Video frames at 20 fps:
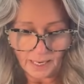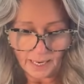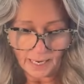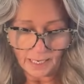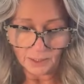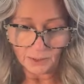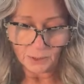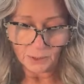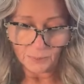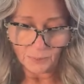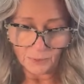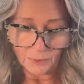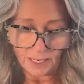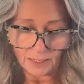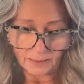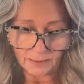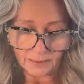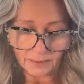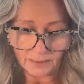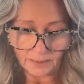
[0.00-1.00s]
As you
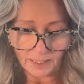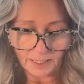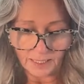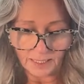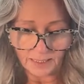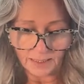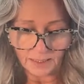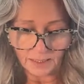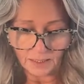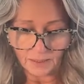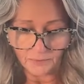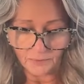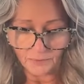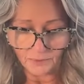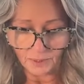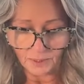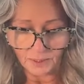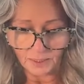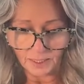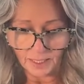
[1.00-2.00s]
practice the idea
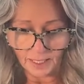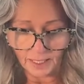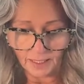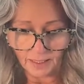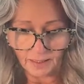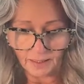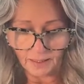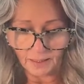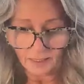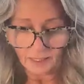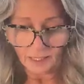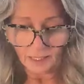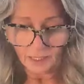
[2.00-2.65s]
for the day,